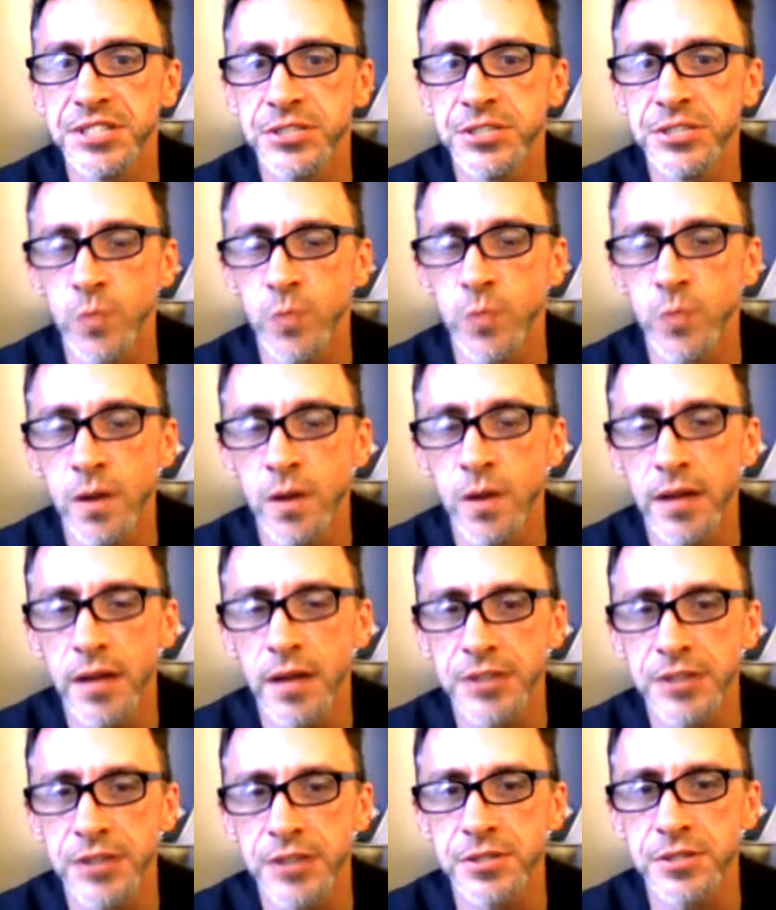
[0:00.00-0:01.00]
1, actually
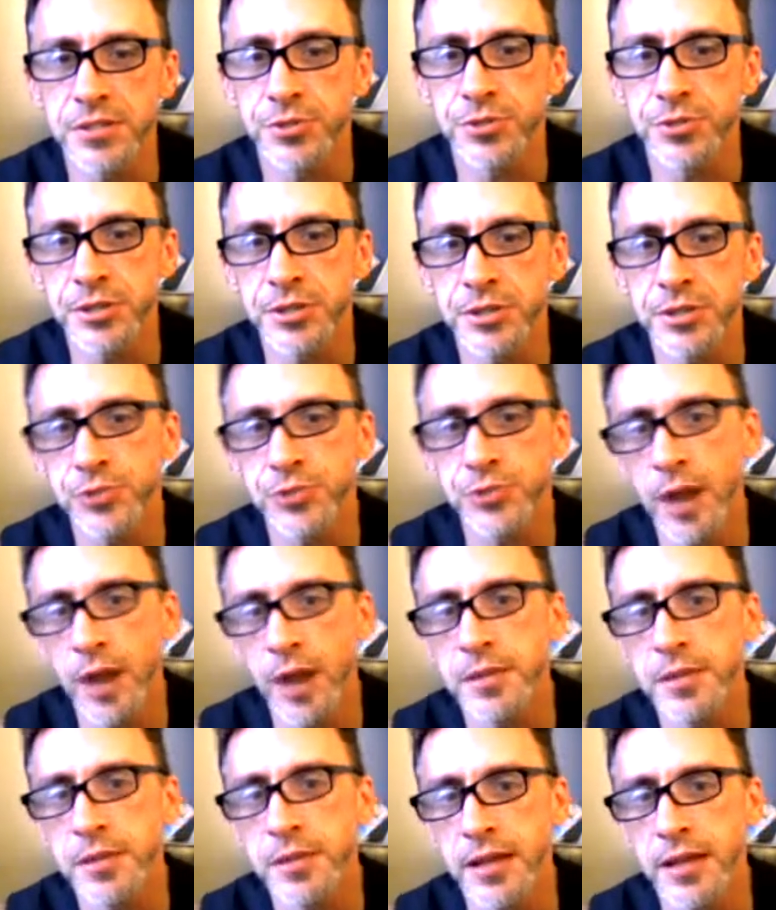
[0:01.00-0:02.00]
transcribing
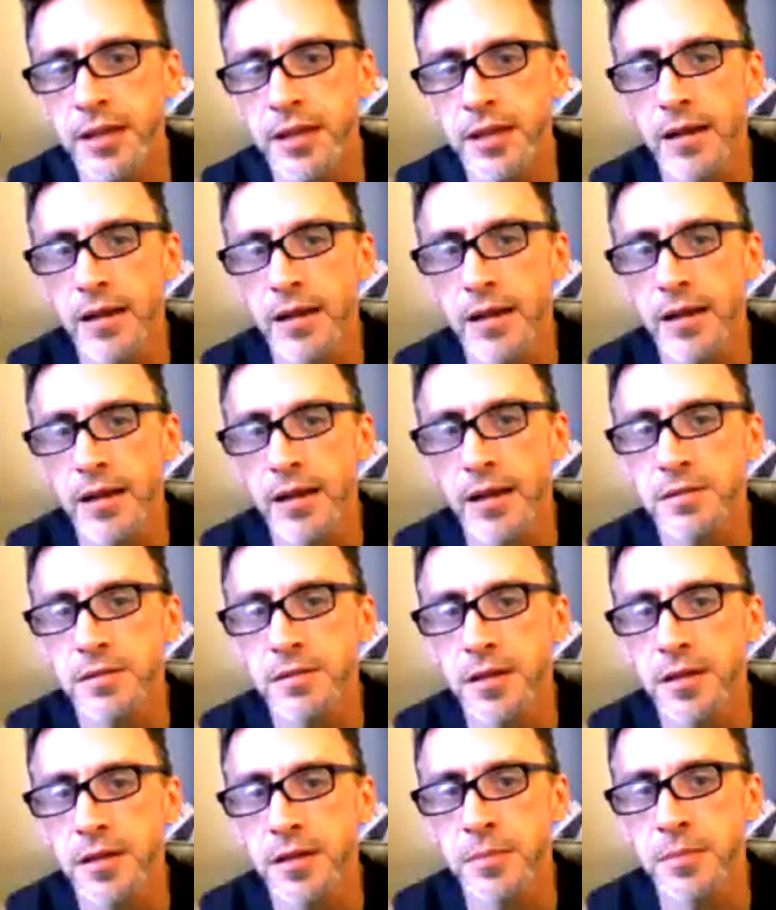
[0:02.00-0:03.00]
that and
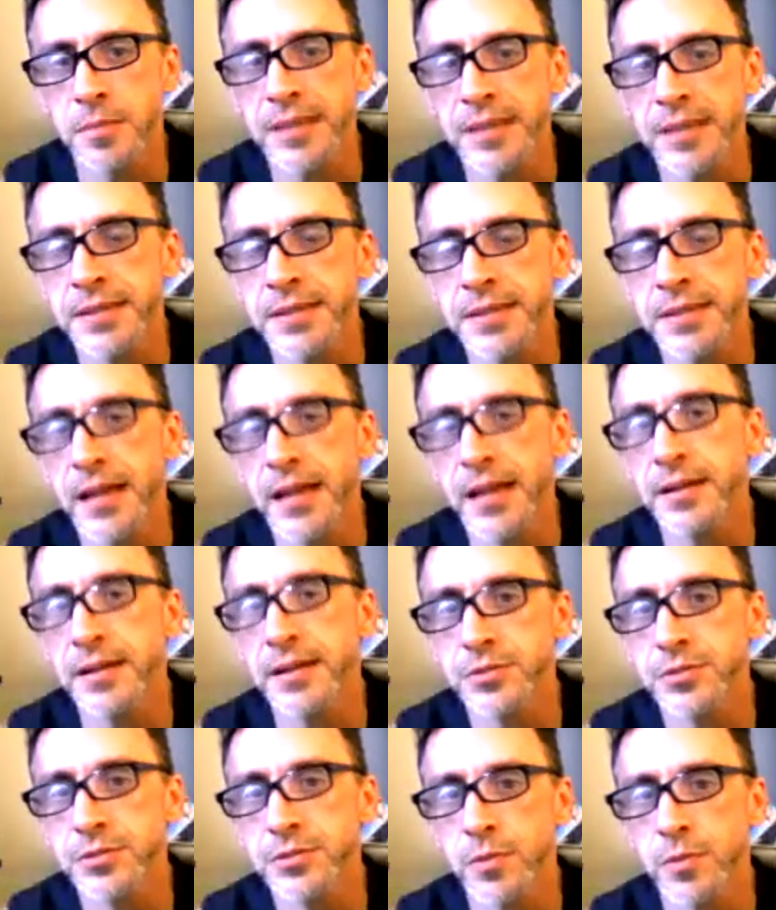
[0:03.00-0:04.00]
making that into a
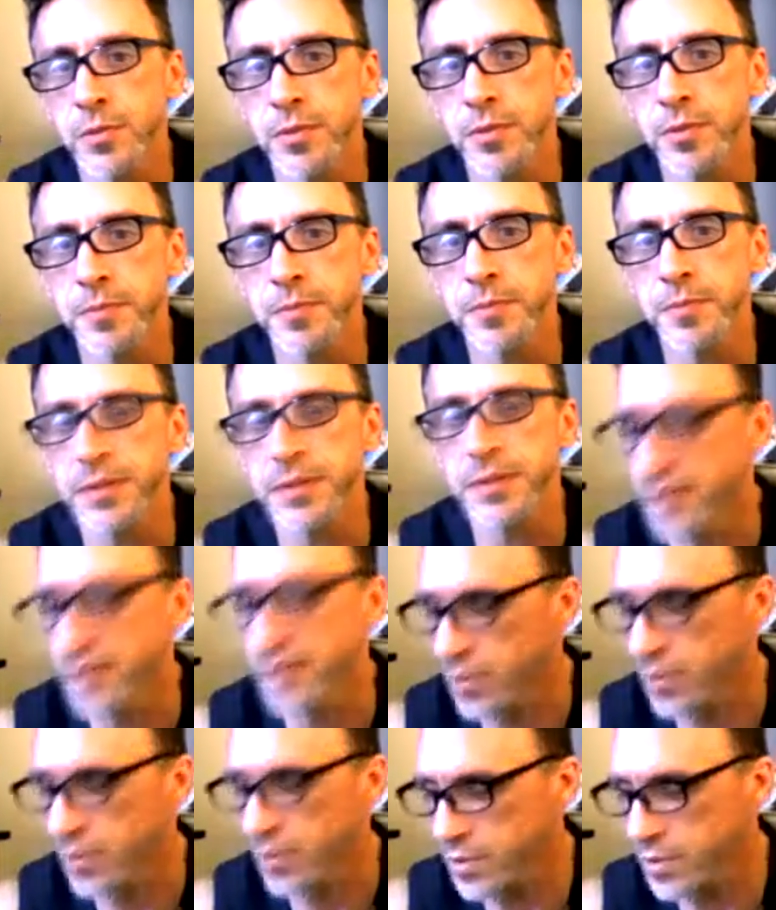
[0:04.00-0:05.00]
book. But
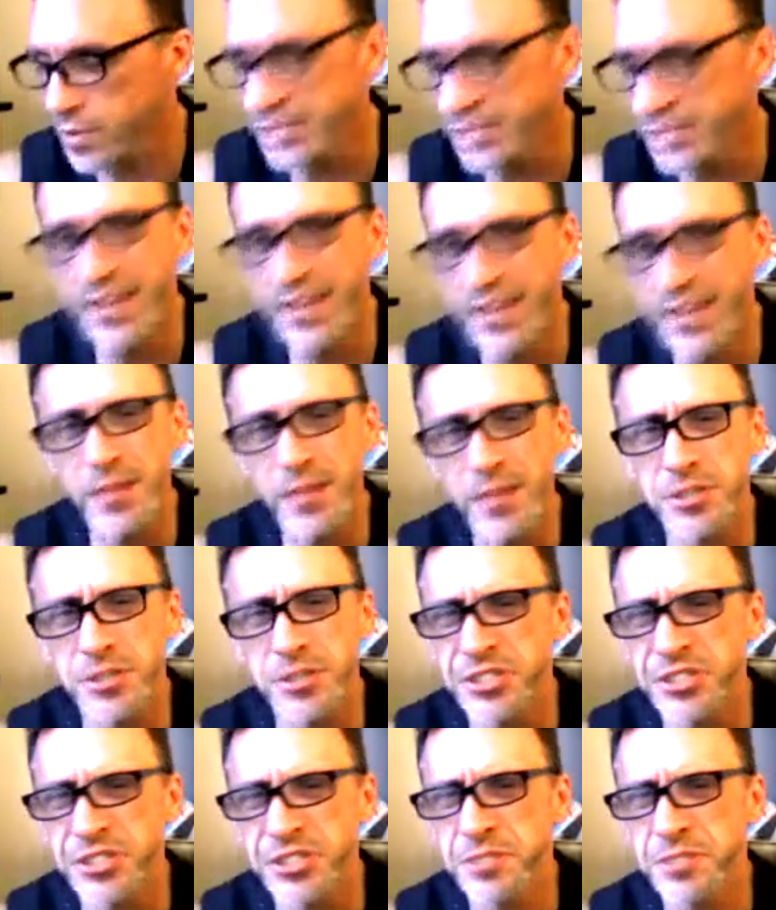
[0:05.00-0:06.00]
really, that would
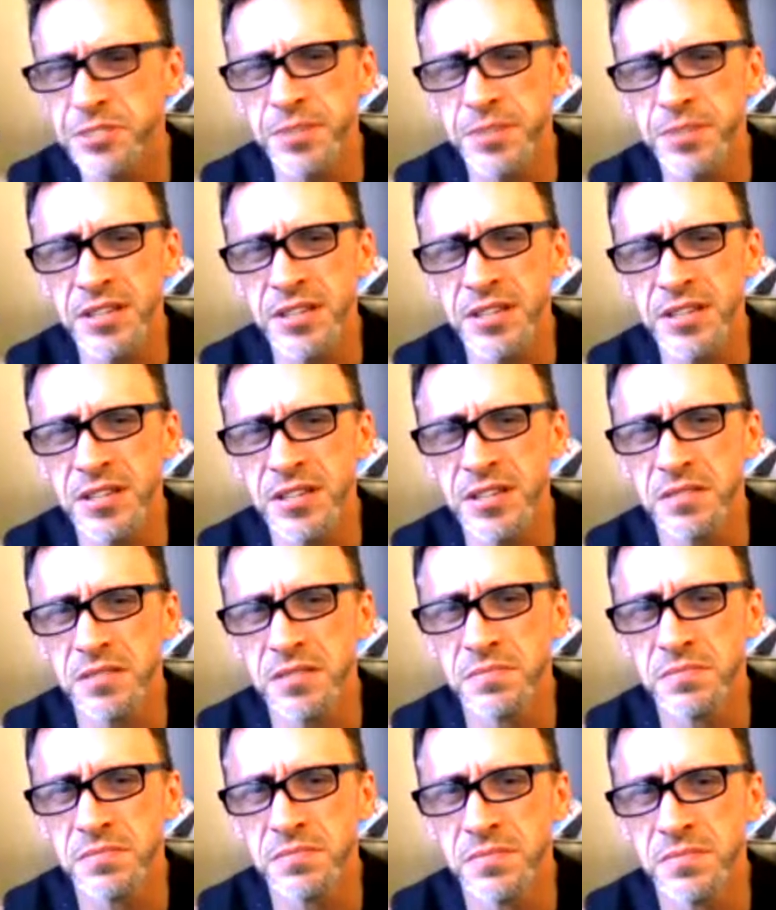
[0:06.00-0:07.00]
just be
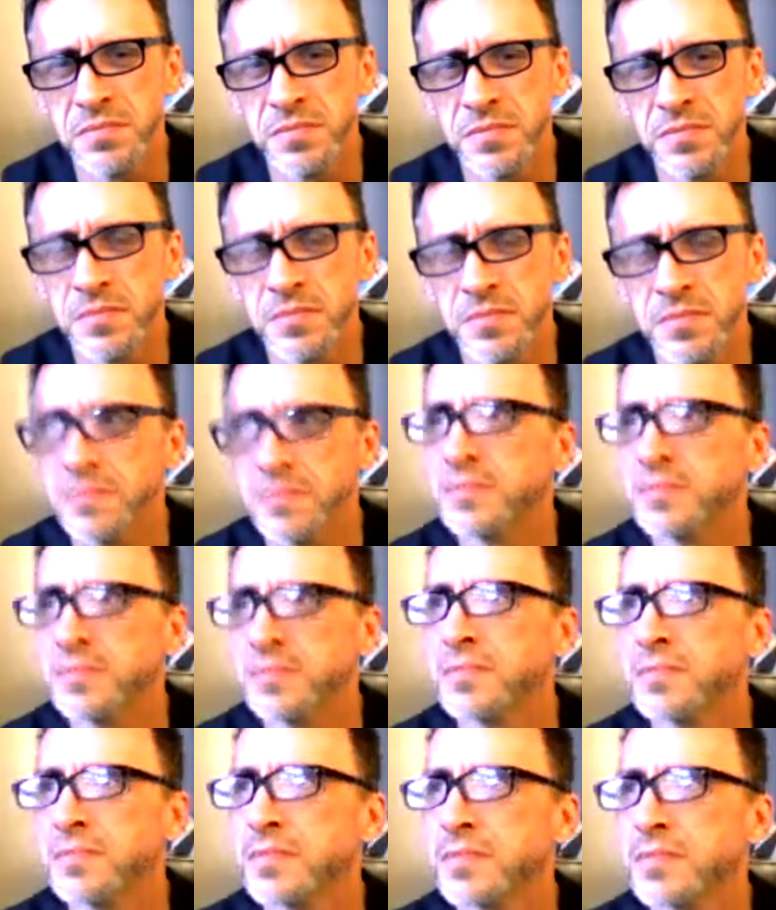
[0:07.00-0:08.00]

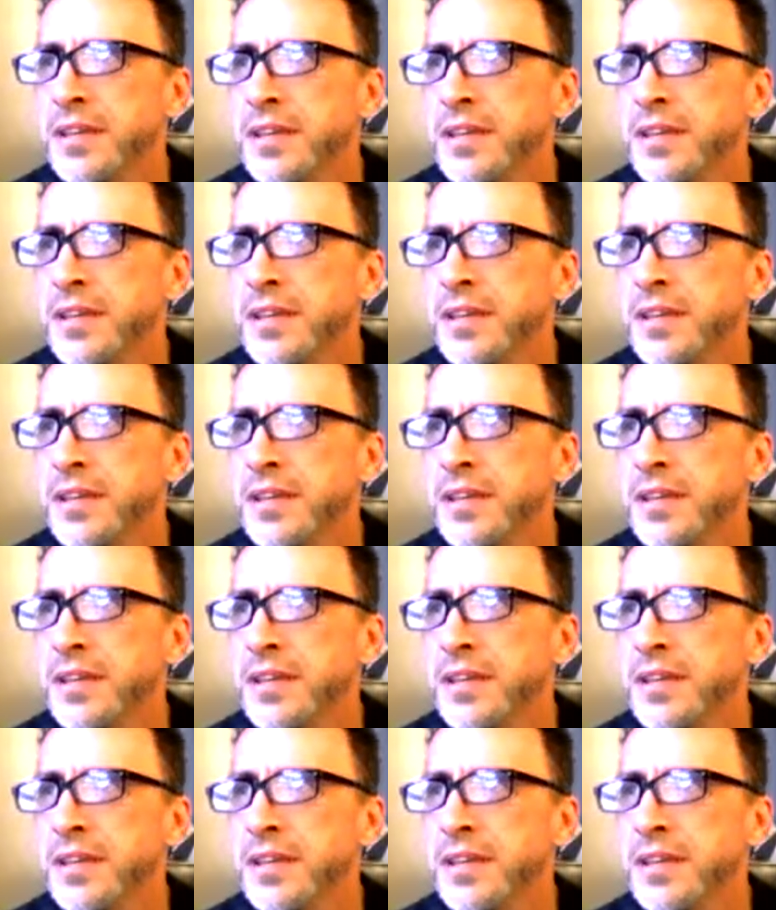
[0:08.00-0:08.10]
like,